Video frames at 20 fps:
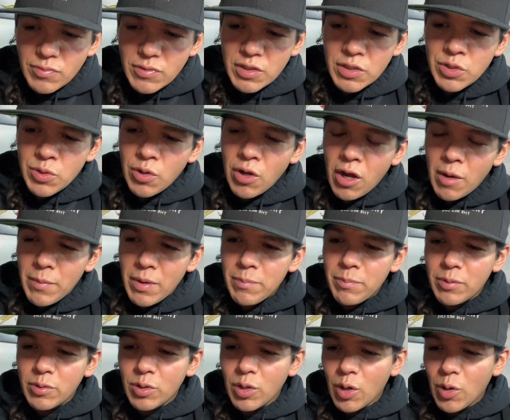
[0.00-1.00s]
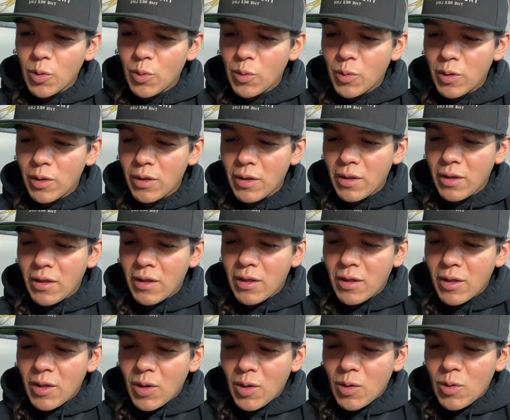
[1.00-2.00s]
So comment below,
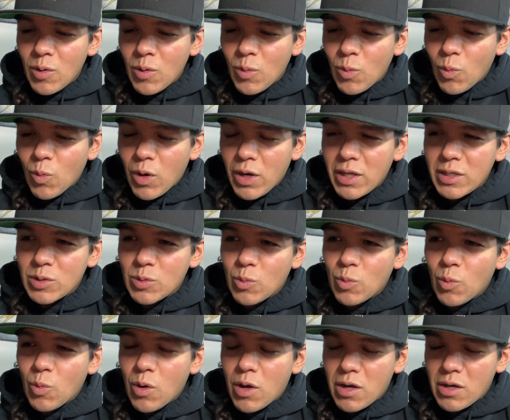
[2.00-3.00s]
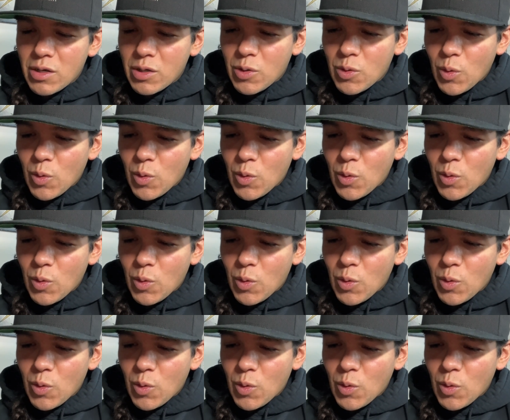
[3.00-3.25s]
what is one